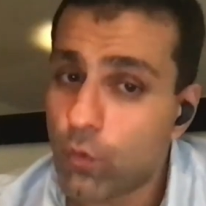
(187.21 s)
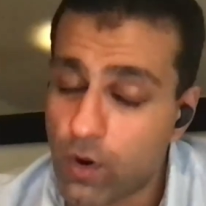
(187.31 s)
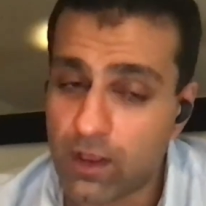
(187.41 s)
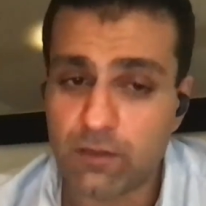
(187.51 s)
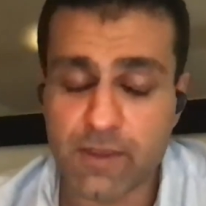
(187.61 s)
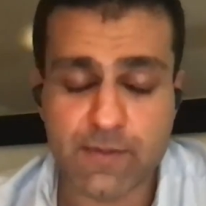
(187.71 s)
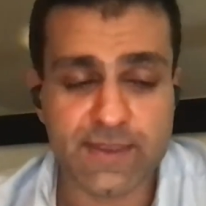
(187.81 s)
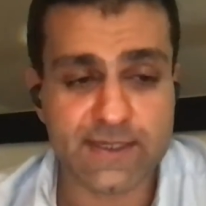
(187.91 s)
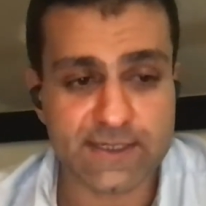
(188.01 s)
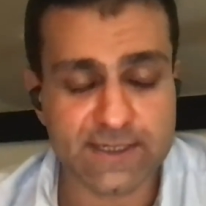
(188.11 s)
Well, maybe
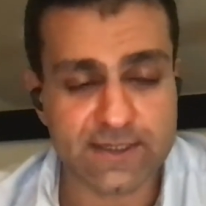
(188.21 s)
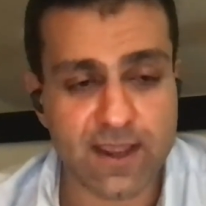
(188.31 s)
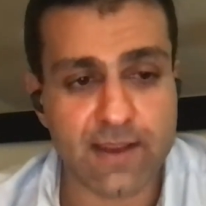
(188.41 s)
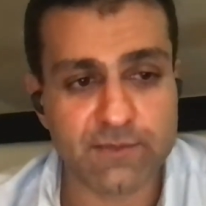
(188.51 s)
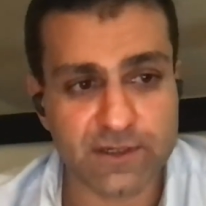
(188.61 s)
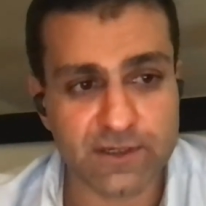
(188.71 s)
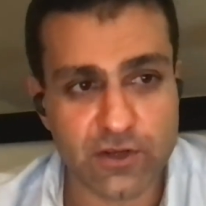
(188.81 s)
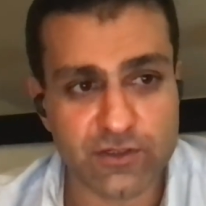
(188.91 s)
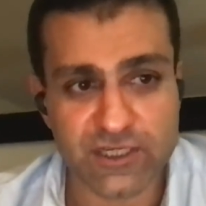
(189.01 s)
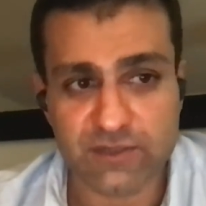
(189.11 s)
this is time
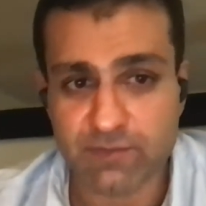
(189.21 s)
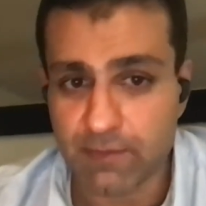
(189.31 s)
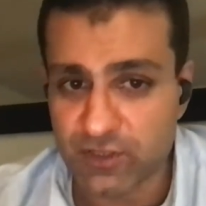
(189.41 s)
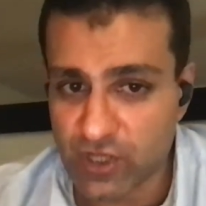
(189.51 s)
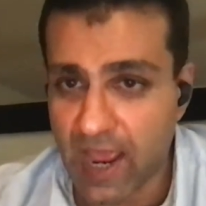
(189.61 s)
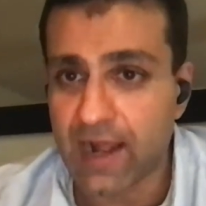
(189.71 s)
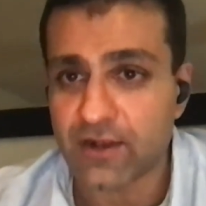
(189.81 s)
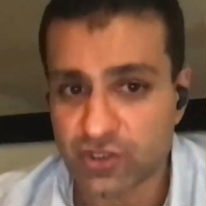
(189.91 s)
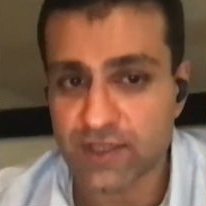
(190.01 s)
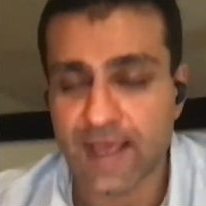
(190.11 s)
to, just maybe
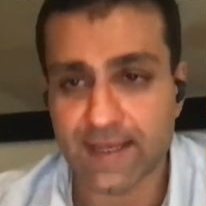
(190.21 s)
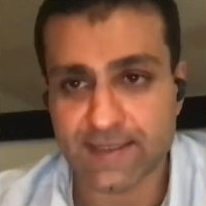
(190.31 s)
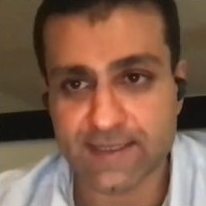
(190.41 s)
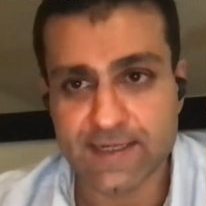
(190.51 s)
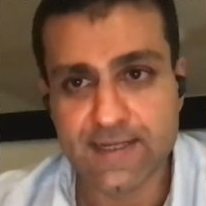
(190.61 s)
challenge that